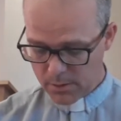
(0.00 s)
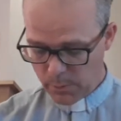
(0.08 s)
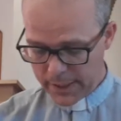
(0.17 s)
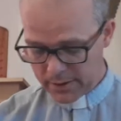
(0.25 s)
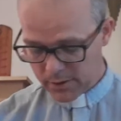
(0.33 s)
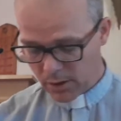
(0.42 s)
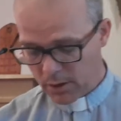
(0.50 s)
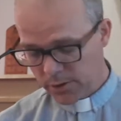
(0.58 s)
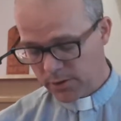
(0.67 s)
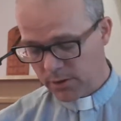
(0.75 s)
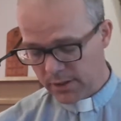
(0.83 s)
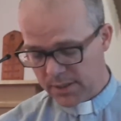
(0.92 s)
with Saul
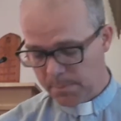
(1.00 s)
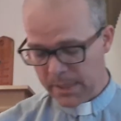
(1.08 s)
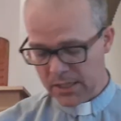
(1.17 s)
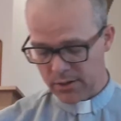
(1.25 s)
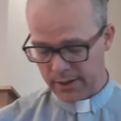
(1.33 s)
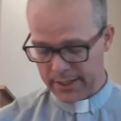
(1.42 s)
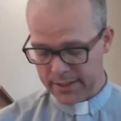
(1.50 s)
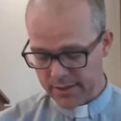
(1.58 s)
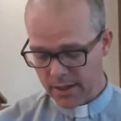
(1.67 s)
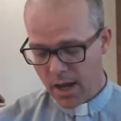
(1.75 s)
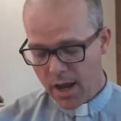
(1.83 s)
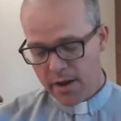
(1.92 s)
stood
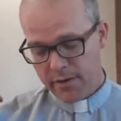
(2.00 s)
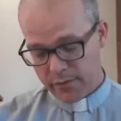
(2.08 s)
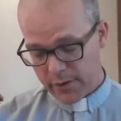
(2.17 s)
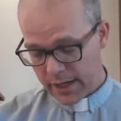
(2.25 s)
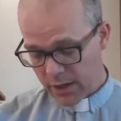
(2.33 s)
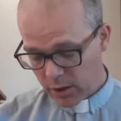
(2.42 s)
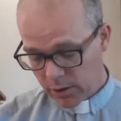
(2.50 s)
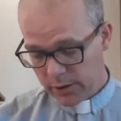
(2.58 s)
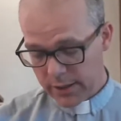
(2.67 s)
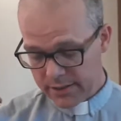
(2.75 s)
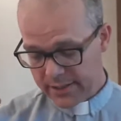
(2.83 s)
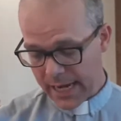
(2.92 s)
speechless, for they
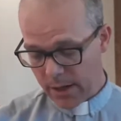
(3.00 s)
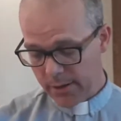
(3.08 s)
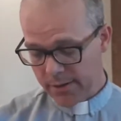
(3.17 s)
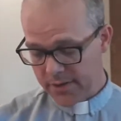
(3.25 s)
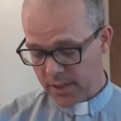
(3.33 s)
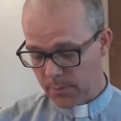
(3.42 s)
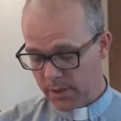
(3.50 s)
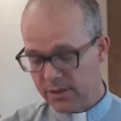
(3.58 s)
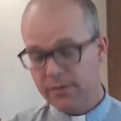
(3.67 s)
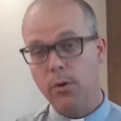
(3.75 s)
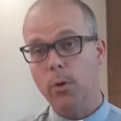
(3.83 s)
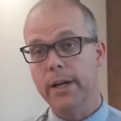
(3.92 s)
heard the sound of someone's
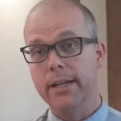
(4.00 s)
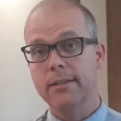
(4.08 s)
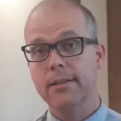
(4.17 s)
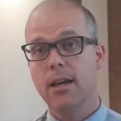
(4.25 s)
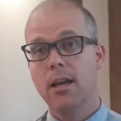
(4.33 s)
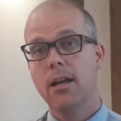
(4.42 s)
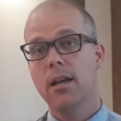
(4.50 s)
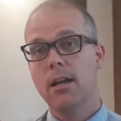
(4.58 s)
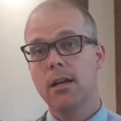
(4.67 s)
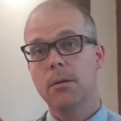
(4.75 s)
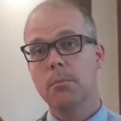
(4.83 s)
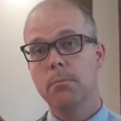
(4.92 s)
voice,
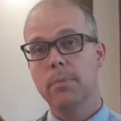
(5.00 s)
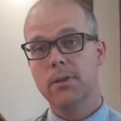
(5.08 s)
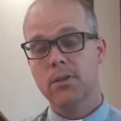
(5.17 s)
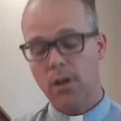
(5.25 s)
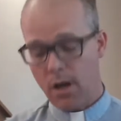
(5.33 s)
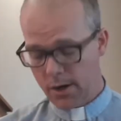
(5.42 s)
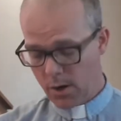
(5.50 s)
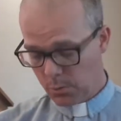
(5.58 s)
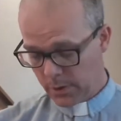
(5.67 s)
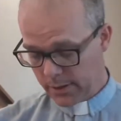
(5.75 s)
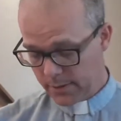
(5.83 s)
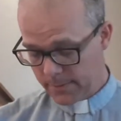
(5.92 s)
but saw no
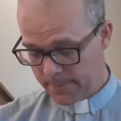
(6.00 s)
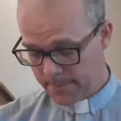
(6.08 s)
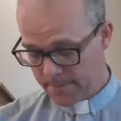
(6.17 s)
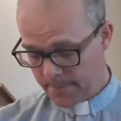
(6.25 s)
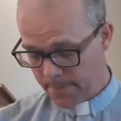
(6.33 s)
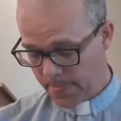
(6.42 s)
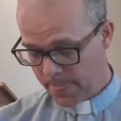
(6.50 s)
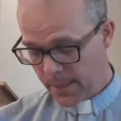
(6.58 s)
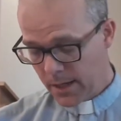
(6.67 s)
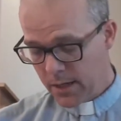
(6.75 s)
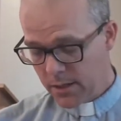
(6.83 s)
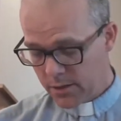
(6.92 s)
one.
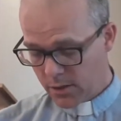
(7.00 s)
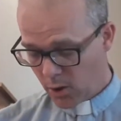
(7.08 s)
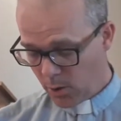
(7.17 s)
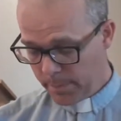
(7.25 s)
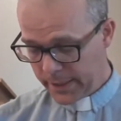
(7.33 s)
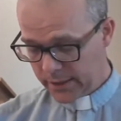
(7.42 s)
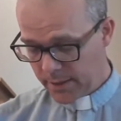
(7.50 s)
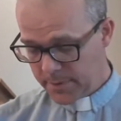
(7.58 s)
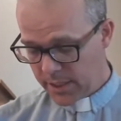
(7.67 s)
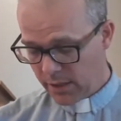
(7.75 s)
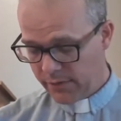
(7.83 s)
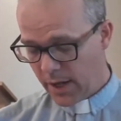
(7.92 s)
Saul picked
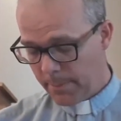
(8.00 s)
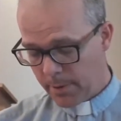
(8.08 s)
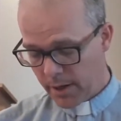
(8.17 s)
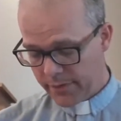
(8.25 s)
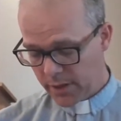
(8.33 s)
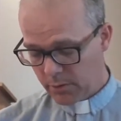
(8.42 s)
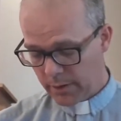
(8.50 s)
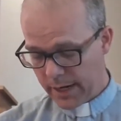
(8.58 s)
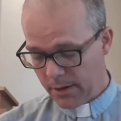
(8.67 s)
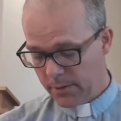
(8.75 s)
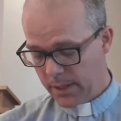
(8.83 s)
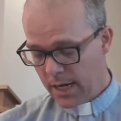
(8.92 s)
himself up off the
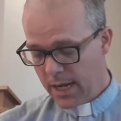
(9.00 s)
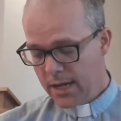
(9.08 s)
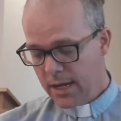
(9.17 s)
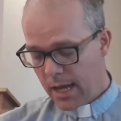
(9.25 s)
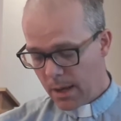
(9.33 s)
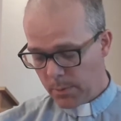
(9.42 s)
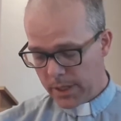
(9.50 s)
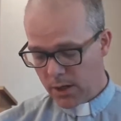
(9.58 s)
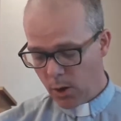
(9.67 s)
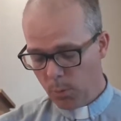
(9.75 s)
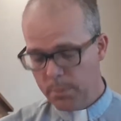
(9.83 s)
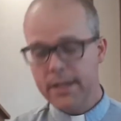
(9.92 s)
ground, and when he
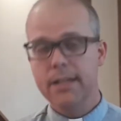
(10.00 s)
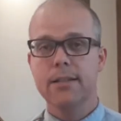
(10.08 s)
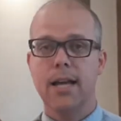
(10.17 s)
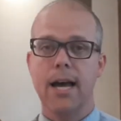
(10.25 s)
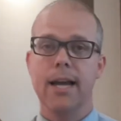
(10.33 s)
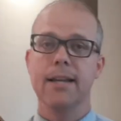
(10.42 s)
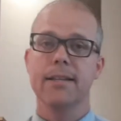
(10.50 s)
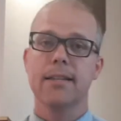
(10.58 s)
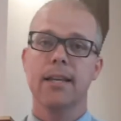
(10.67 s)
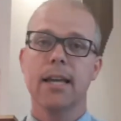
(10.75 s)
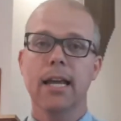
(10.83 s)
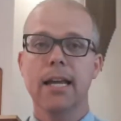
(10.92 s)
opened his eyes,
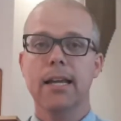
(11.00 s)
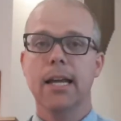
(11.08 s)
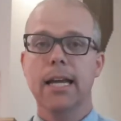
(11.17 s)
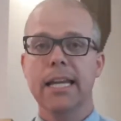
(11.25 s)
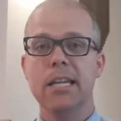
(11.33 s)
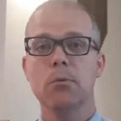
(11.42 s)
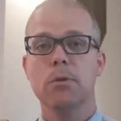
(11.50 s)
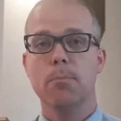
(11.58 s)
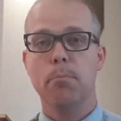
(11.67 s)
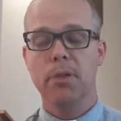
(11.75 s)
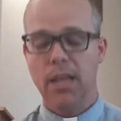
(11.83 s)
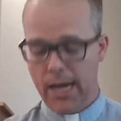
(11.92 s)
he was
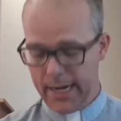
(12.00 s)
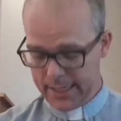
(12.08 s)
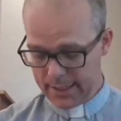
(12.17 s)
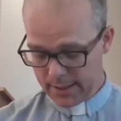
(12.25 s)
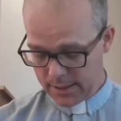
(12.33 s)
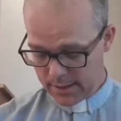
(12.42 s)
blind.